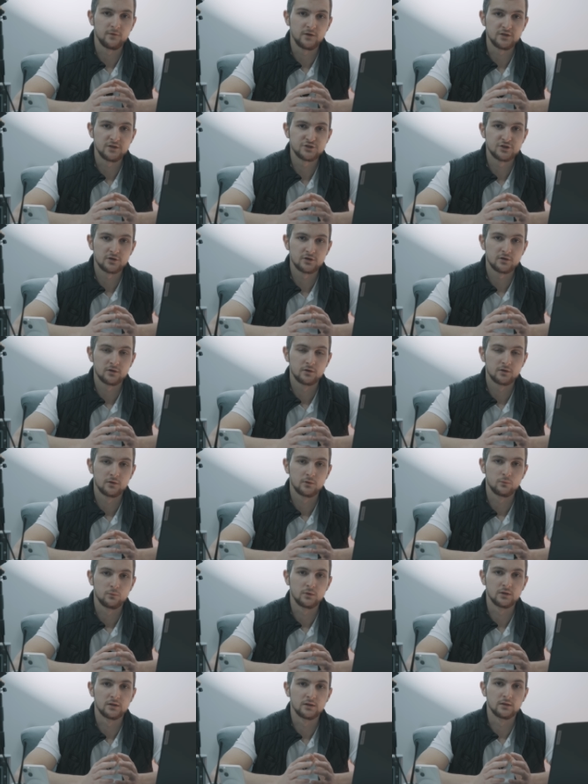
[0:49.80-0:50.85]
feature
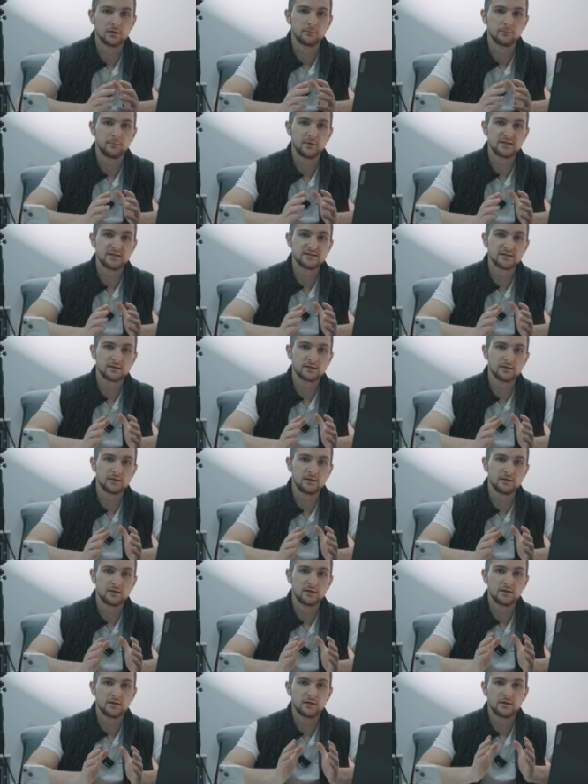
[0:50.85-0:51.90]
will basically